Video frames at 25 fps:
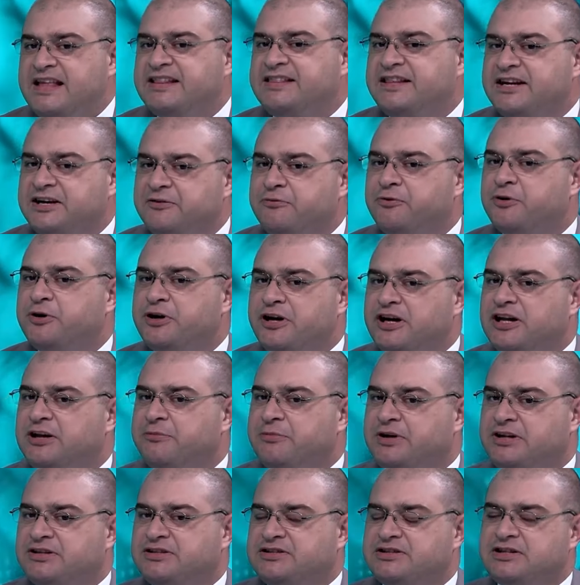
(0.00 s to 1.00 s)
there were
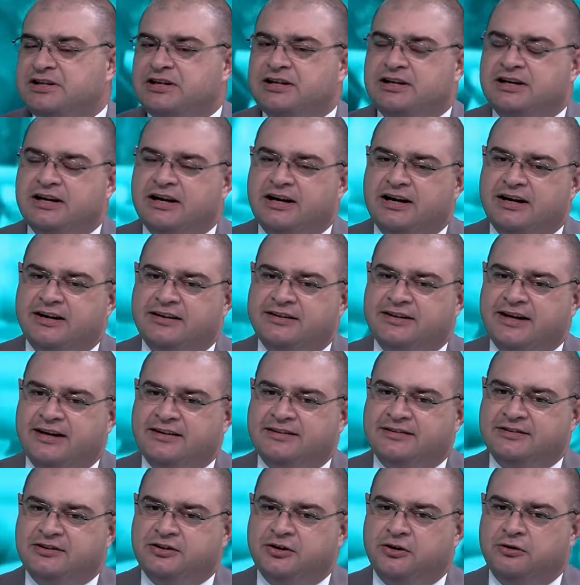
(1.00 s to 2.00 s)
elements
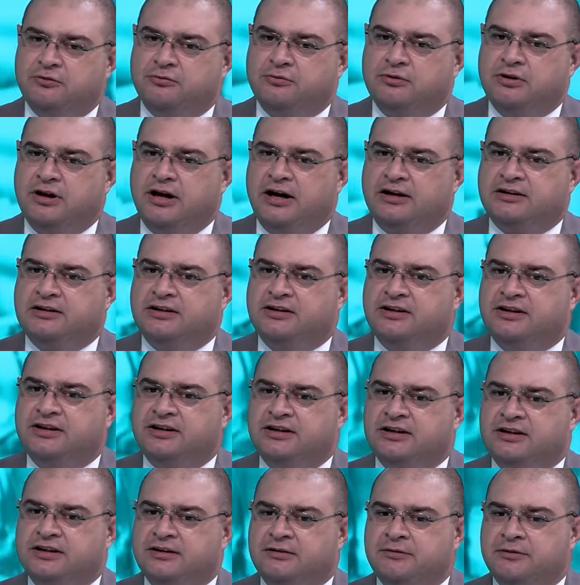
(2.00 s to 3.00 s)
that, like
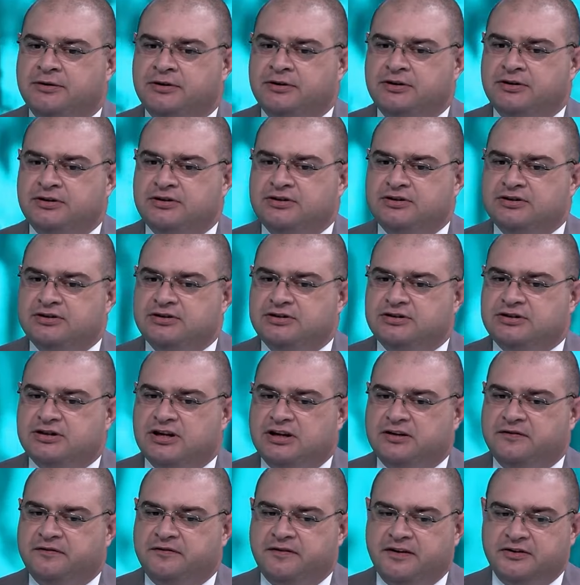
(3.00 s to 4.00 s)
the
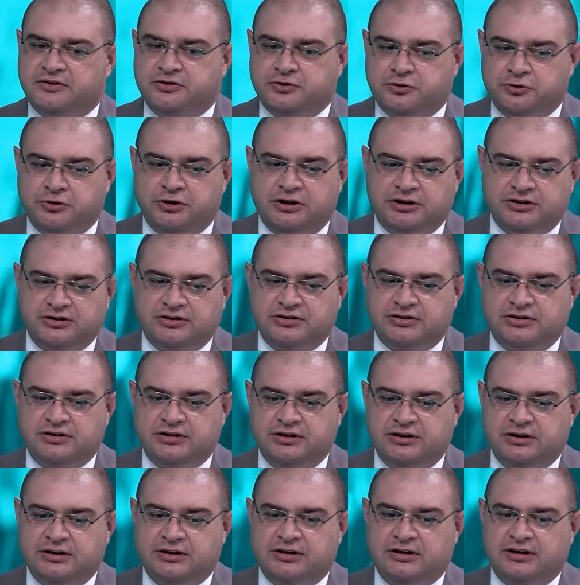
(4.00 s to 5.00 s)

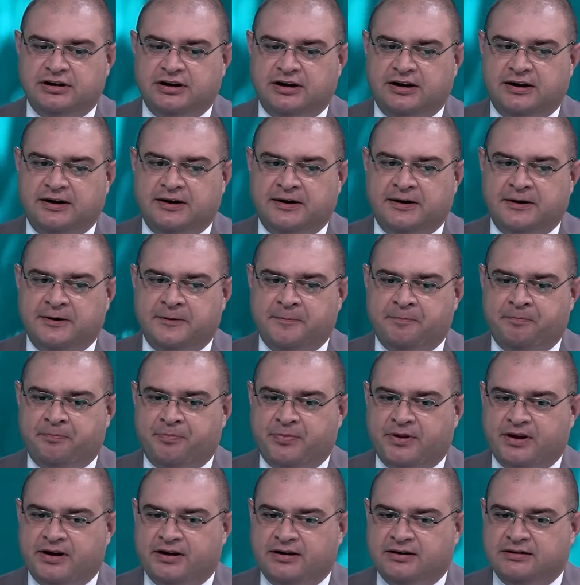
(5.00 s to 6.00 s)
self-assurance
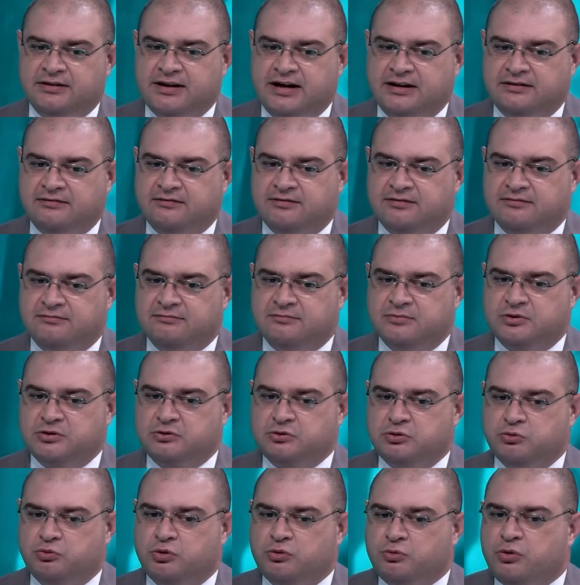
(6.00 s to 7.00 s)
that
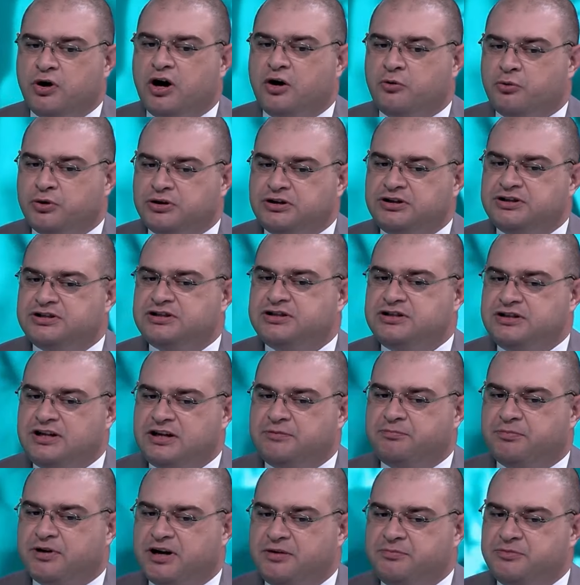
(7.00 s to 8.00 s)
we are witnessing,
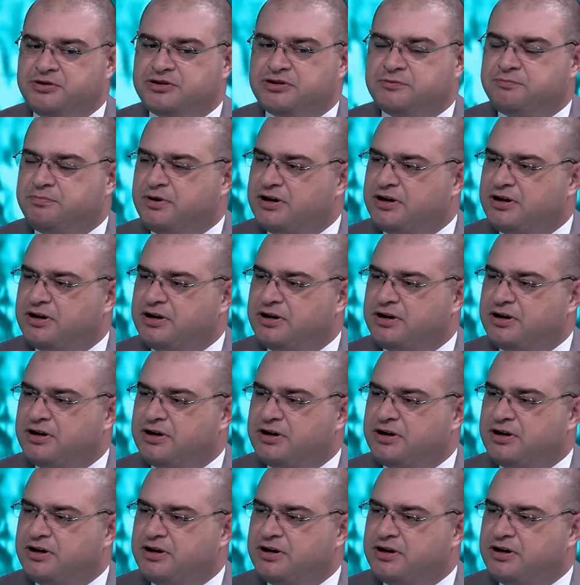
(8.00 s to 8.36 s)
that Prime Minister